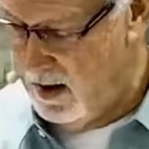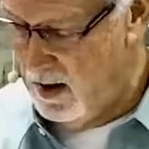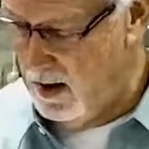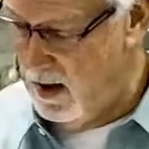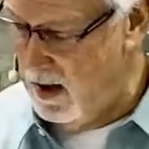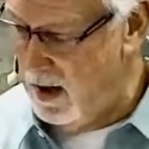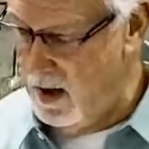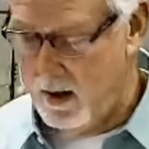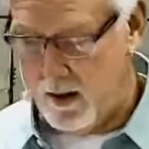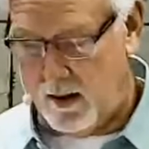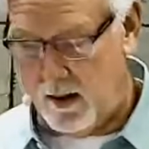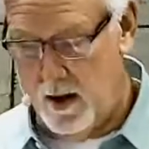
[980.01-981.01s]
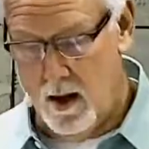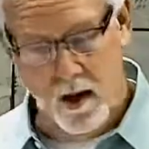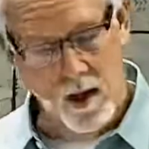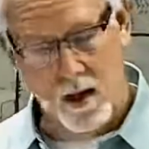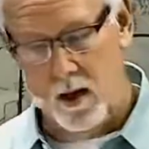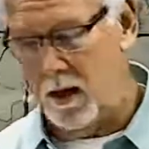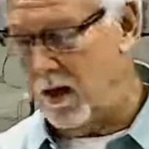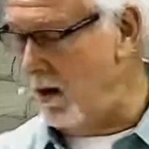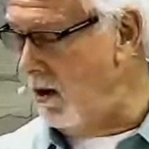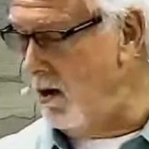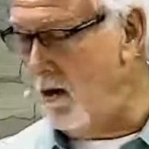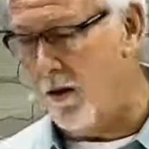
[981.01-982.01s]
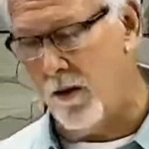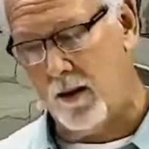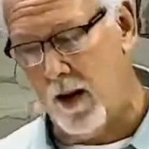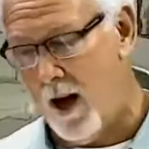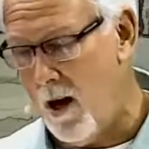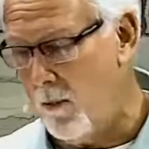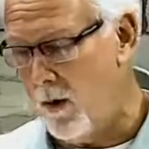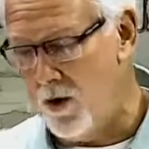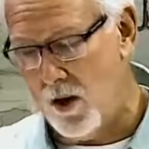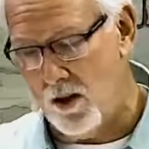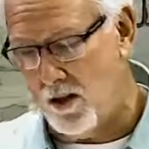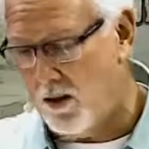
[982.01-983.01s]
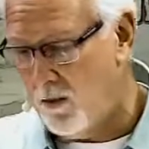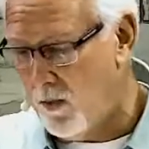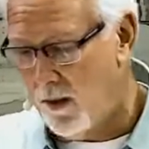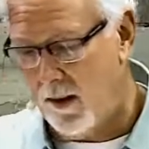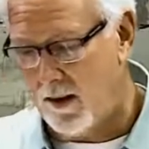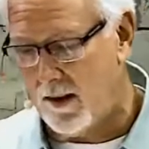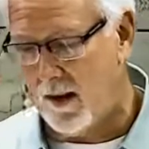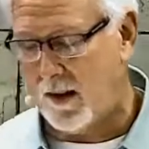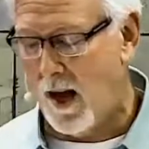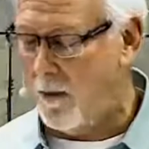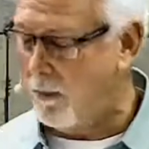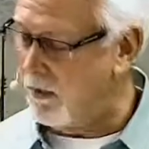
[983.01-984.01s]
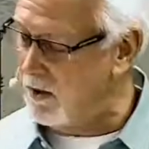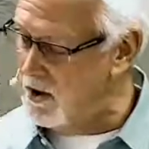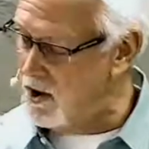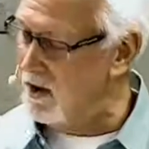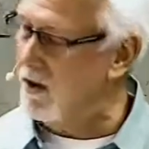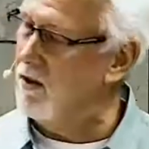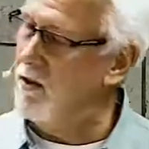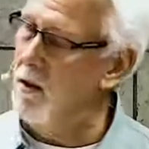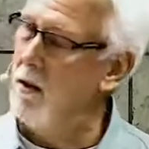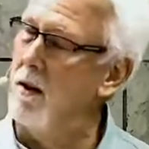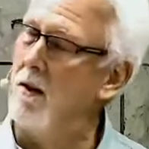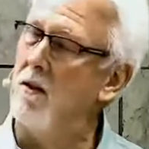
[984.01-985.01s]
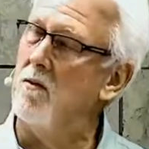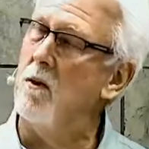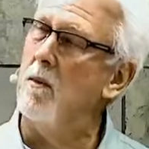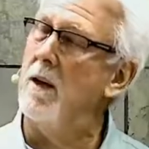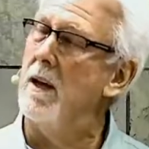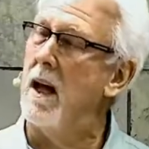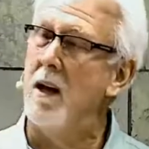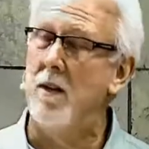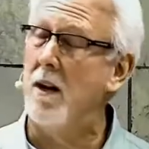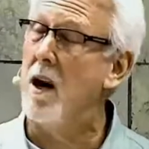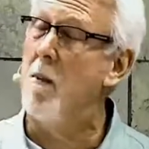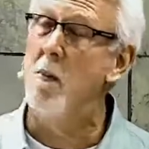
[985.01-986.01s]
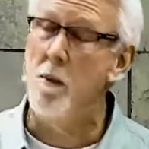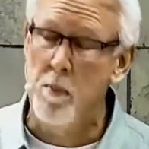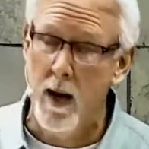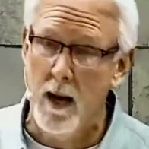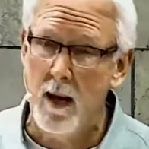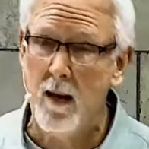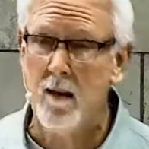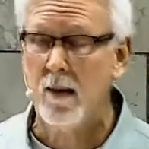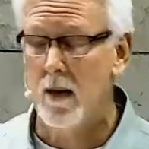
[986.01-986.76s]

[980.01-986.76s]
It's, you know, the time when Jesus was with His disciples and Jesus knew that this woman gave a couple of pennies and,